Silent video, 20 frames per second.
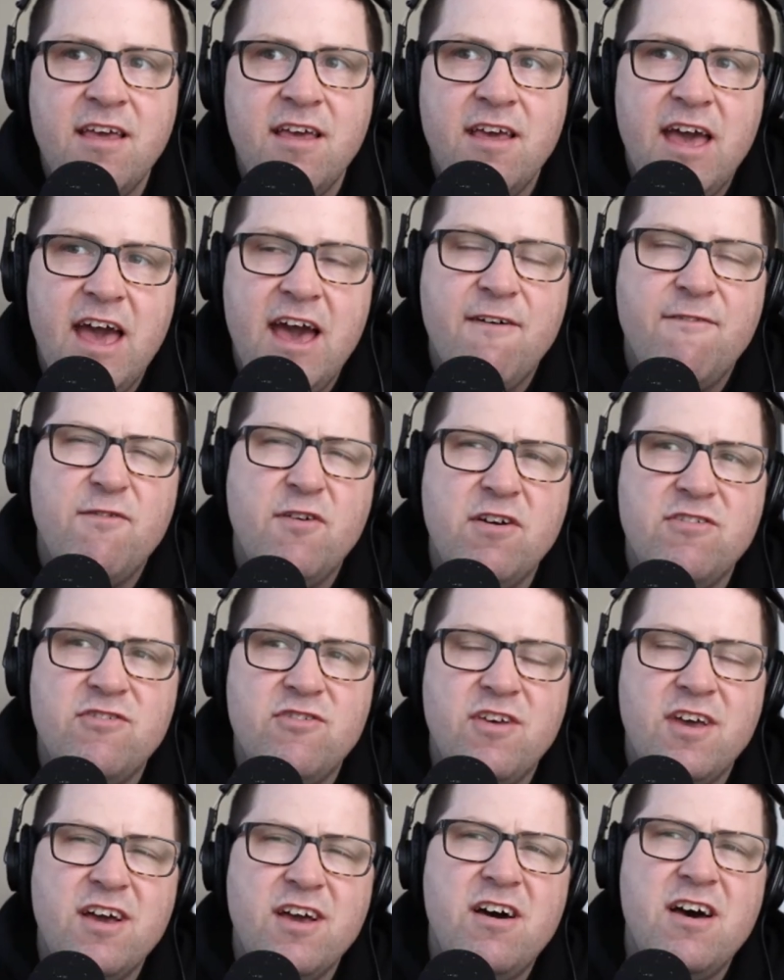at first
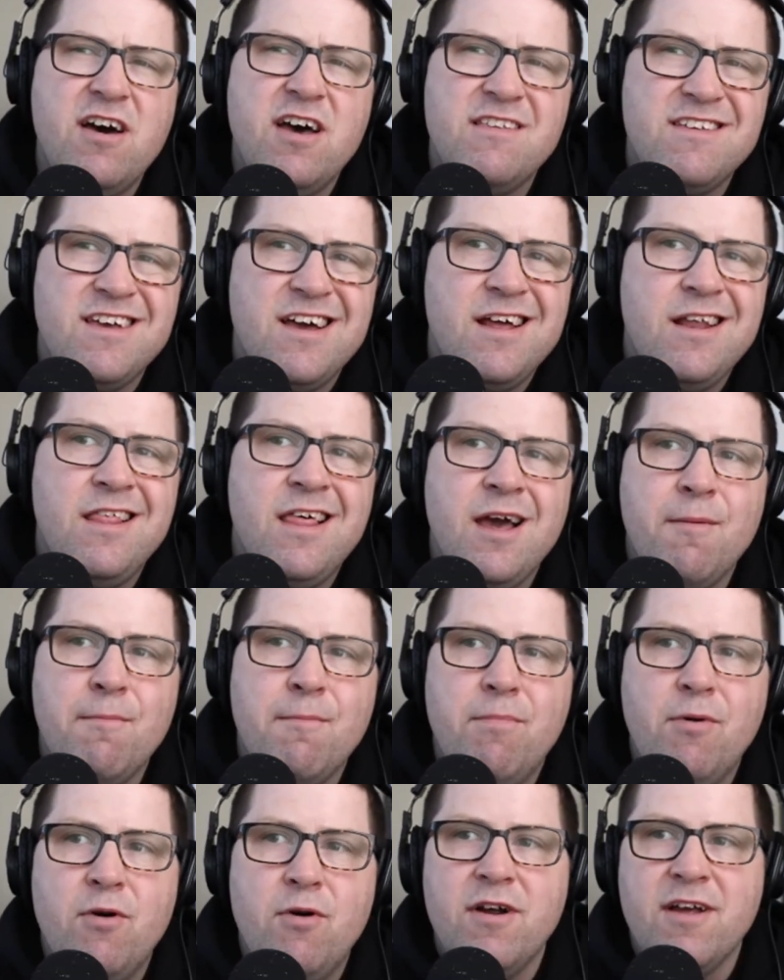you're like, oh, that's kind of like
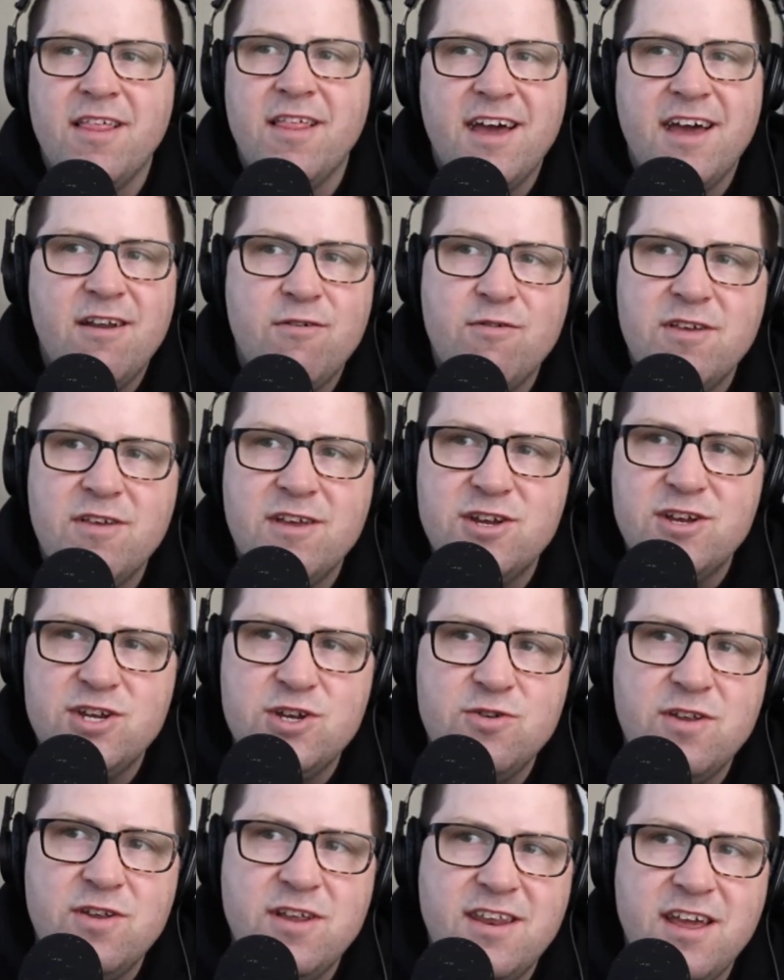boring, like I don't really
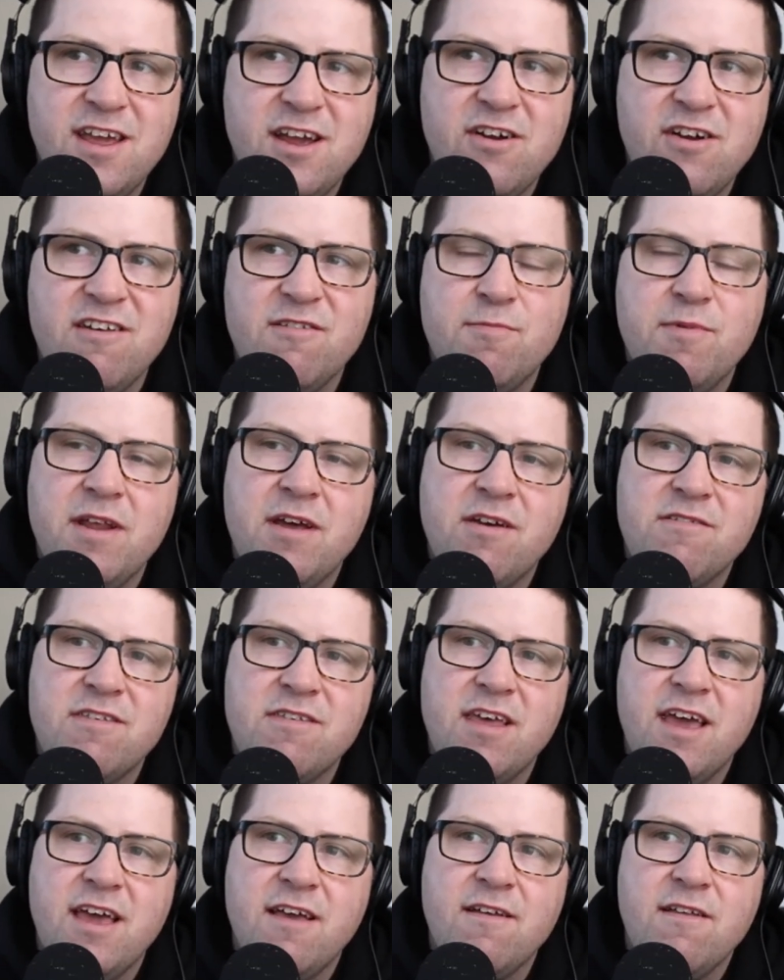shoot interiors, but then I was
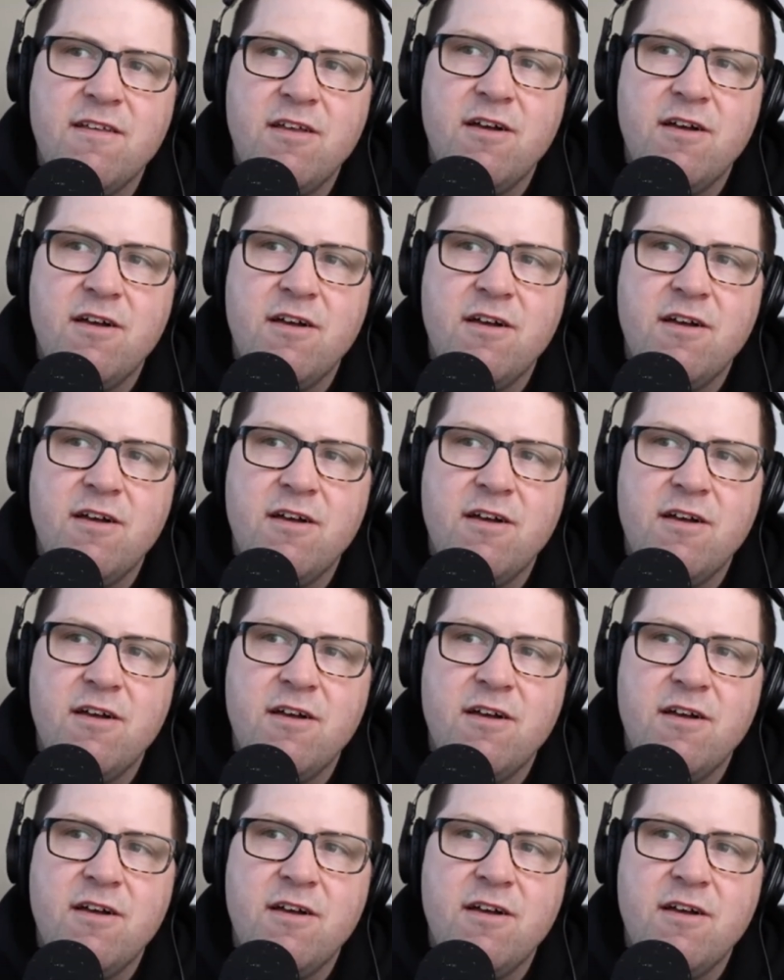like,